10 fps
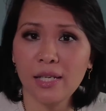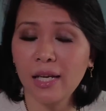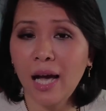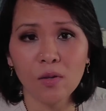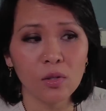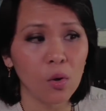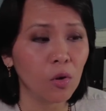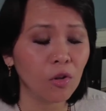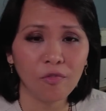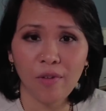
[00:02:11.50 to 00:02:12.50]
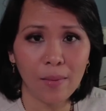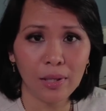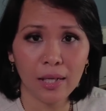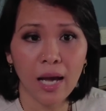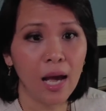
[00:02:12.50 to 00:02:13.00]
like household or
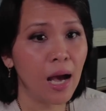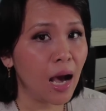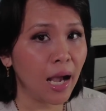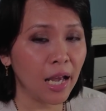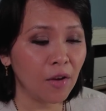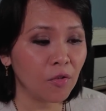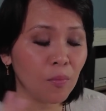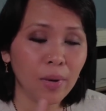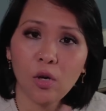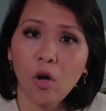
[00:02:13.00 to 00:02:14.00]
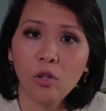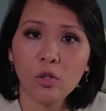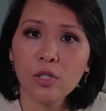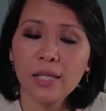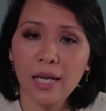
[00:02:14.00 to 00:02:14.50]
family. I have combined all
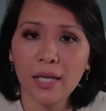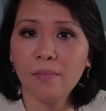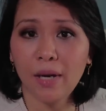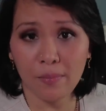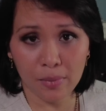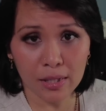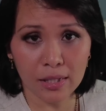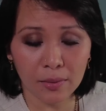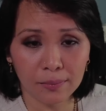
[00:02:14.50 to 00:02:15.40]
those in my personal.